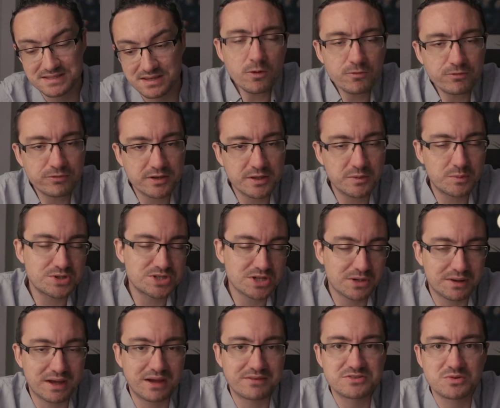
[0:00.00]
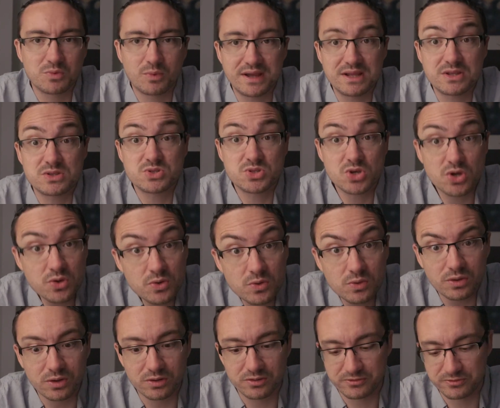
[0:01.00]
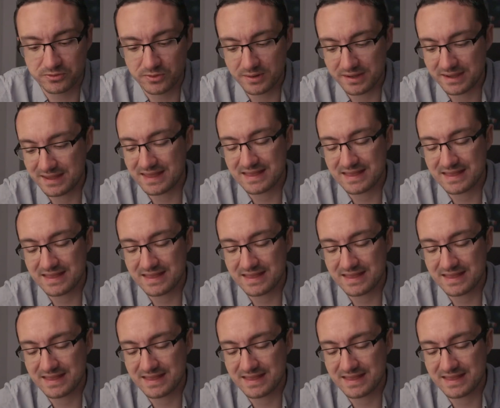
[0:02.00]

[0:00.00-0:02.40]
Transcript: Hopefully we don't have to wait too long for it.